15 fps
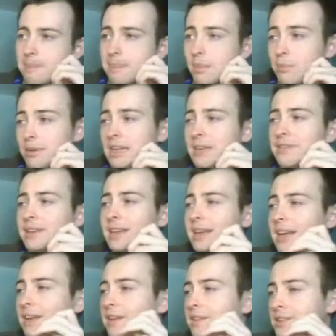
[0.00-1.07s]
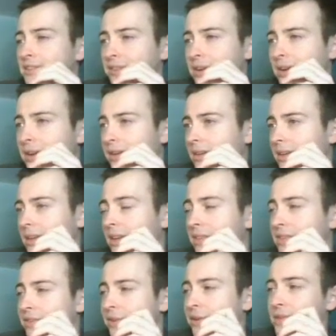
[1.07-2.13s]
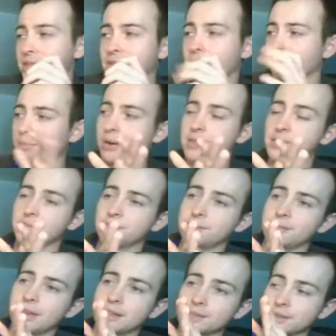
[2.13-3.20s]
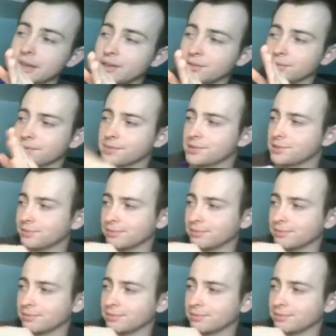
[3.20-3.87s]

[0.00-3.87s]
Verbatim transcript: But even getting this far is so impressive and